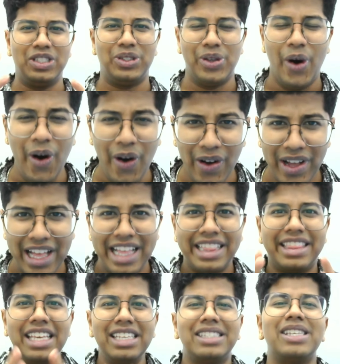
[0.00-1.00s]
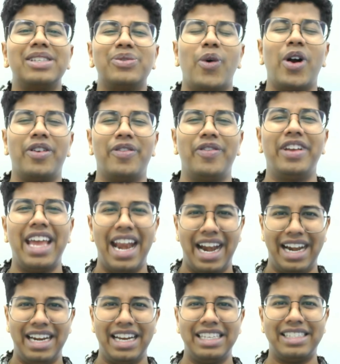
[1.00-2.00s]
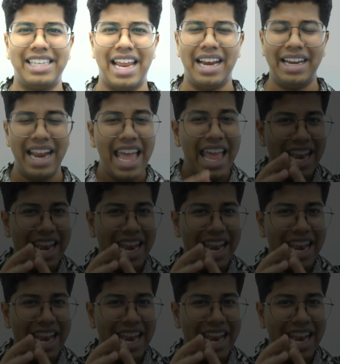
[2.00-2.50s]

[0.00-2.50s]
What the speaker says: So this is what we can understand.